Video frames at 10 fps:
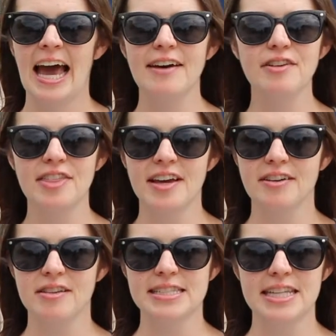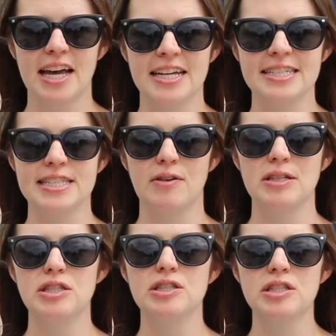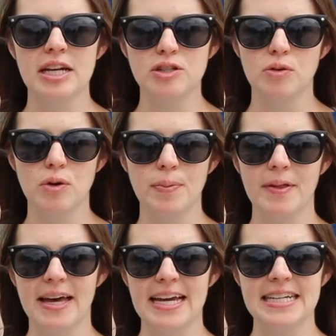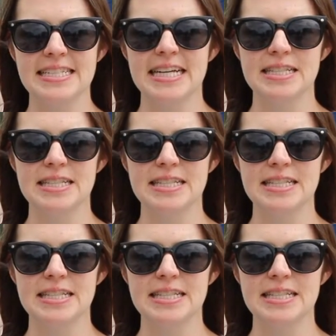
everything under the sun, so it's such a cool place.